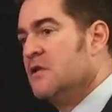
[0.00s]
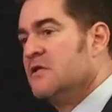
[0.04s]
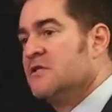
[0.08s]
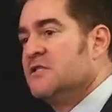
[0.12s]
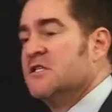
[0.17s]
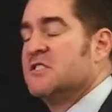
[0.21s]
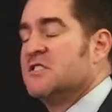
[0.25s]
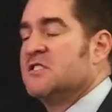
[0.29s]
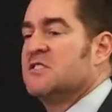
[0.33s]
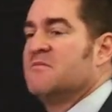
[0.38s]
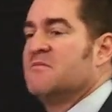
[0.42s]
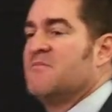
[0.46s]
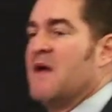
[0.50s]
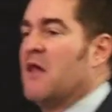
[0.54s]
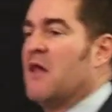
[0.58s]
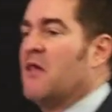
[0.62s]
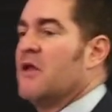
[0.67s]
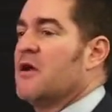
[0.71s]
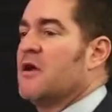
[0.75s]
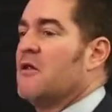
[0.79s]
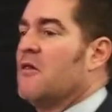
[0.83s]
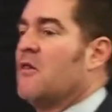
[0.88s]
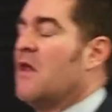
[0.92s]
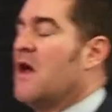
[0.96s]

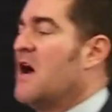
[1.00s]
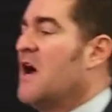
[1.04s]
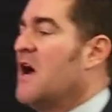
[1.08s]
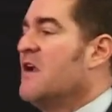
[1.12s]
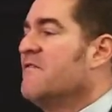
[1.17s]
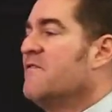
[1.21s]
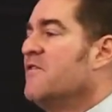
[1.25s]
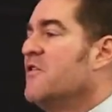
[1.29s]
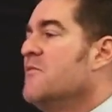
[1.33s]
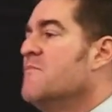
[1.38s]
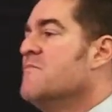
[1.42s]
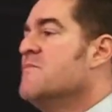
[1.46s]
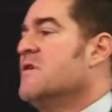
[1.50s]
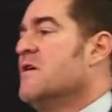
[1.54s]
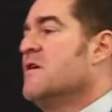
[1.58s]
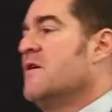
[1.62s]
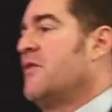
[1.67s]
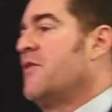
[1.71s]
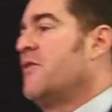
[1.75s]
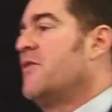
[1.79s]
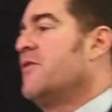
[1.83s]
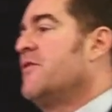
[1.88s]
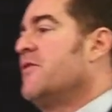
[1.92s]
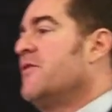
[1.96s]
dispelling a lot of the
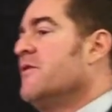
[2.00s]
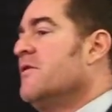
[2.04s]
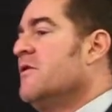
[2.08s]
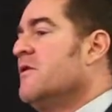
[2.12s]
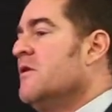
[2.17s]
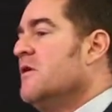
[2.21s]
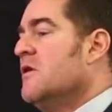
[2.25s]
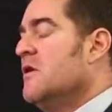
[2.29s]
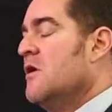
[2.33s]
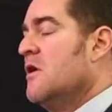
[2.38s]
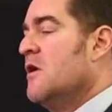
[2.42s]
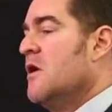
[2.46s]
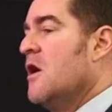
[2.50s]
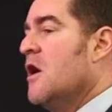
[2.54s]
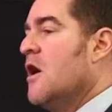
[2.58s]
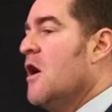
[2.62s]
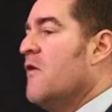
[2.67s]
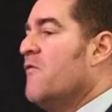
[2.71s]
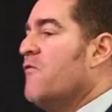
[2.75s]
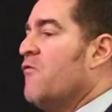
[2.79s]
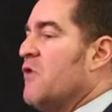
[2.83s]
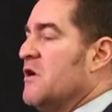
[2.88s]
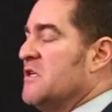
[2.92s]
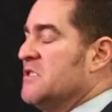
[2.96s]
myth
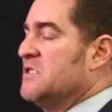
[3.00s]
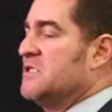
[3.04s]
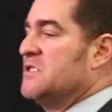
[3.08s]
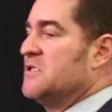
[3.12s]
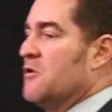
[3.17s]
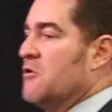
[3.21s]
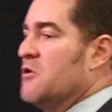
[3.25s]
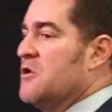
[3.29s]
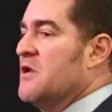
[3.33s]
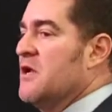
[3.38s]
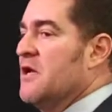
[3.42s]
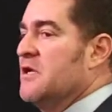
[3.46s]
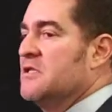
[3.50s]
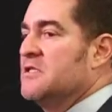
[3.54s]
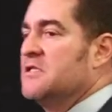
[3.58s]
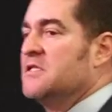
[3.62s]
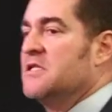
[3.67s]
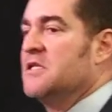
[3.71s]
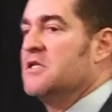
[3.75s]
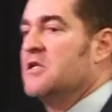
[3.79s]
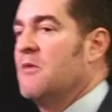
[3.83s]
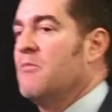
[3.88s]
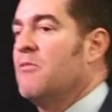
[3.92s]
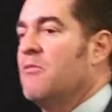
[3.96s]
of what certain
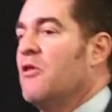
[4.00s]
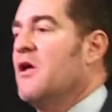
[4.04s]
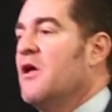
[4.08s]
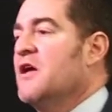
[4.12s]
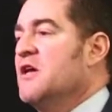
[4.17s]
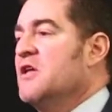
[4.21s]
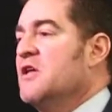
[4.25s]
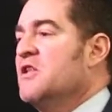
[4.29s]
NCAA